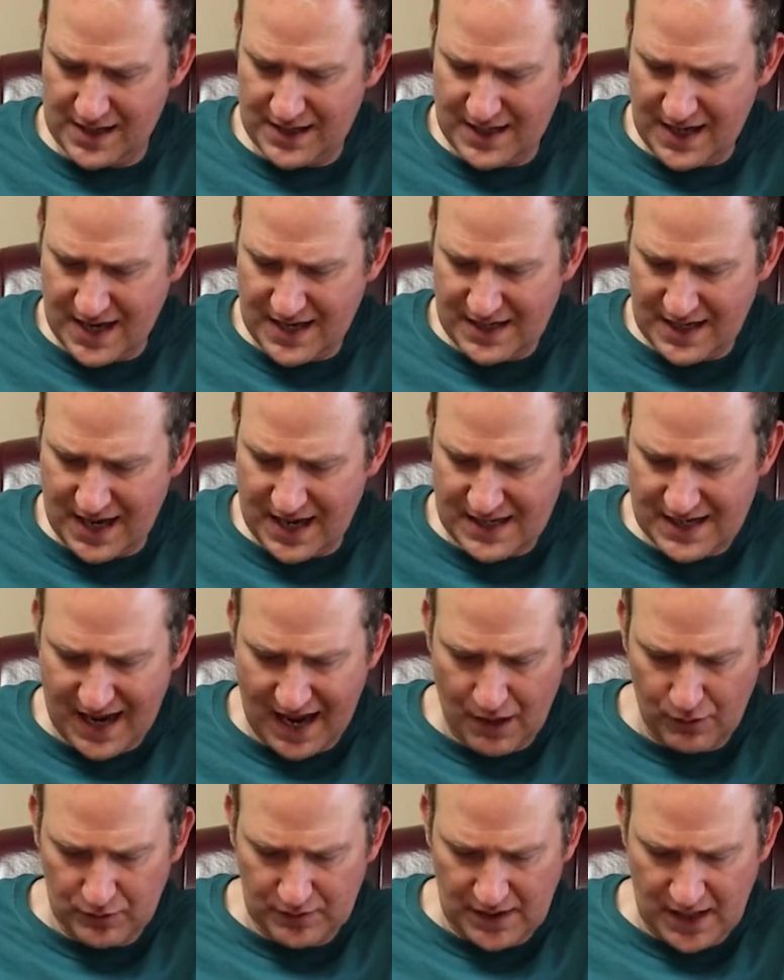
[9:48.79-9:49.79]
It
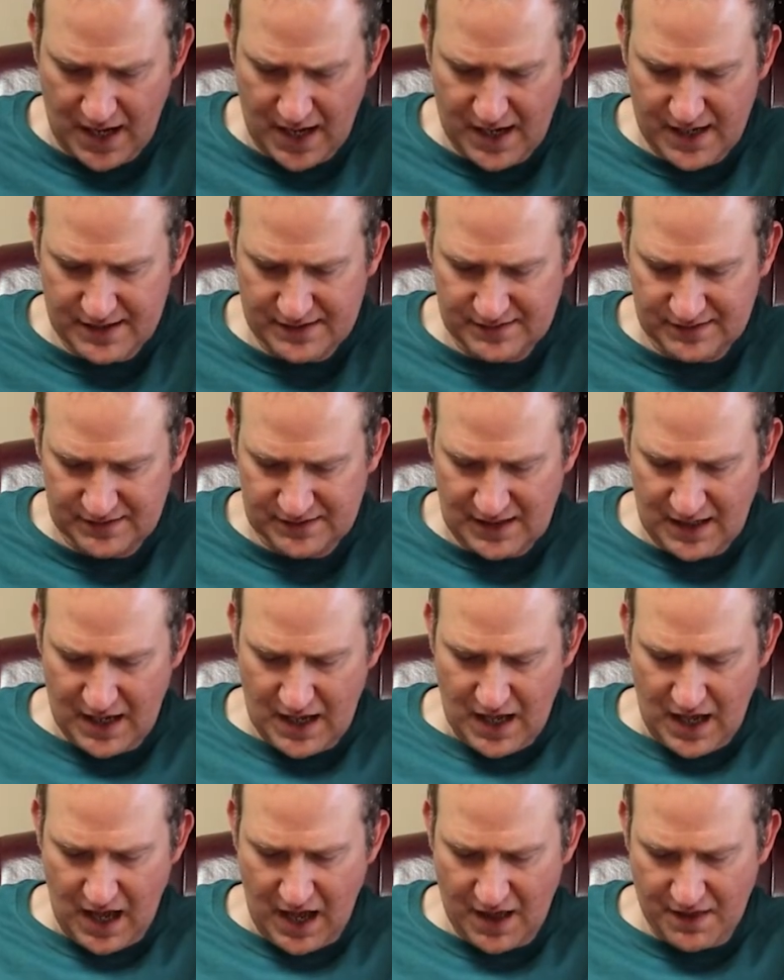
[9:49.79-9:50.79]
outlines
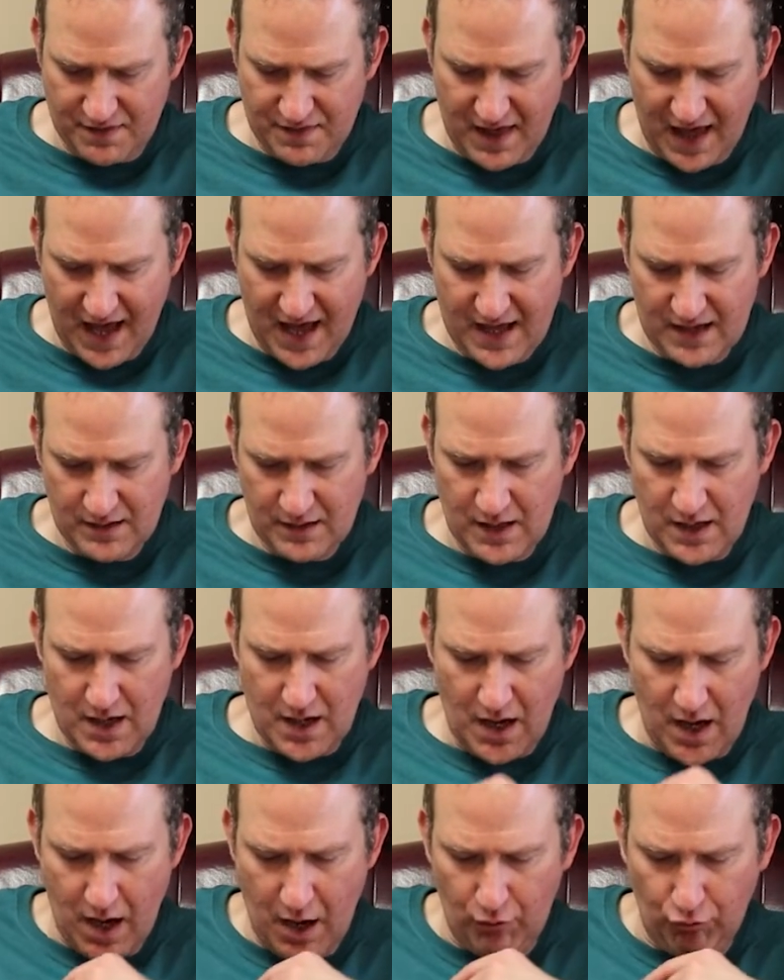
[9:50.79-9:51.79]
that
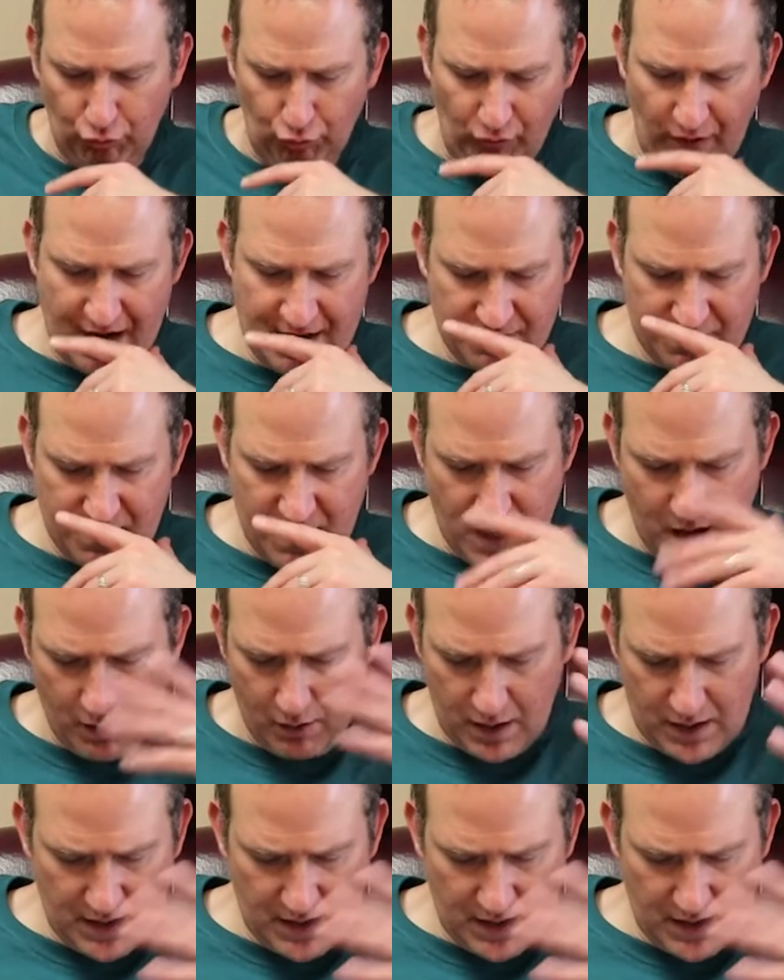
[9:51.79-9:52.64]
right there.